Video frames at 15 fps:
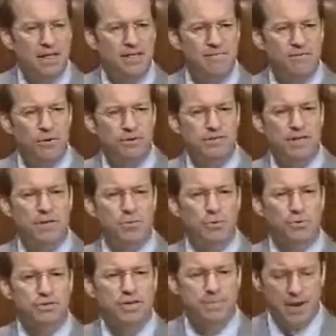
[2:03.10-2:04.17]
that folks on the
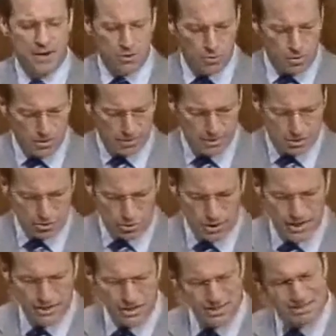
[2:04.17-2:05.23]
Rules Committee who are in the
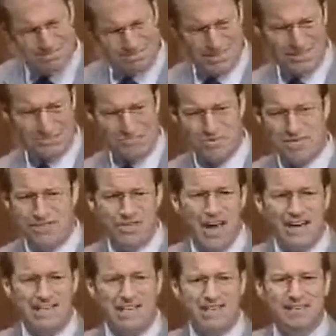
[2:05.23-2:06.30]
majority just
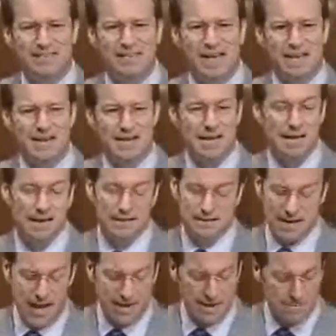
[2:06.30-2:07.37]
rejected this idea. And
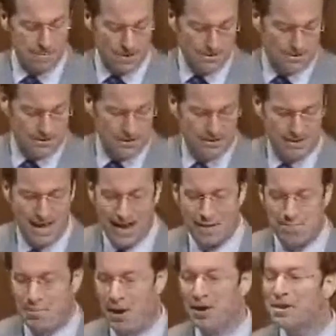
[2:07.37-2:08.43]
it's not a
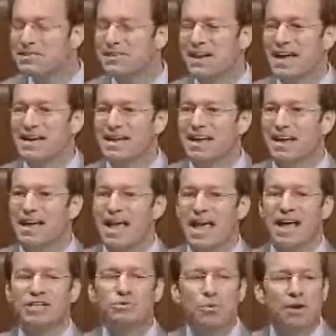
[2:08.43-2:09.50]
partisan idea.
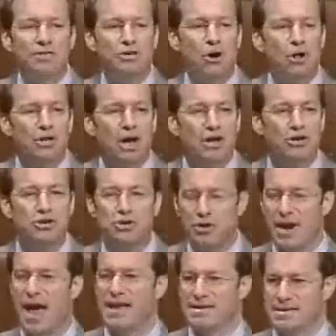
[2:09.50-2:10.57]
It's what is called a
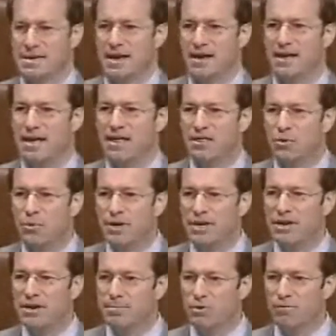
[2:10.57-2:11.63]
good idea that we
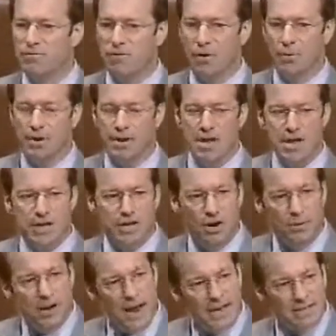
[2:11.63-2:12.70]
need to move forward. You
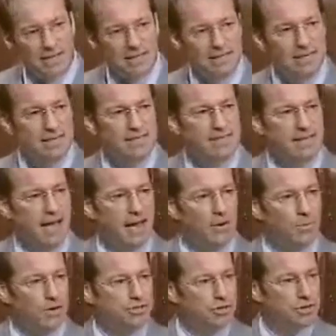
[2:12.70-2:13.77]
know, in
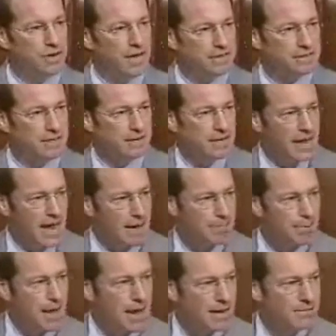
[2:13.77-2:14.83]
1968, Richard Nixon
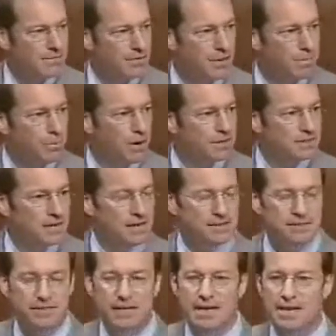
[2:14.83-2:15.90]
campaigned for the
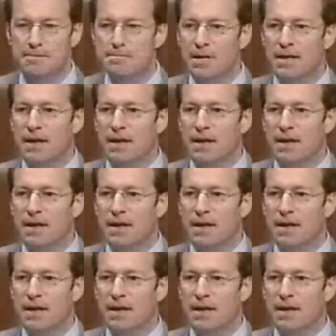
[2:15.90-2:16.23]
presidency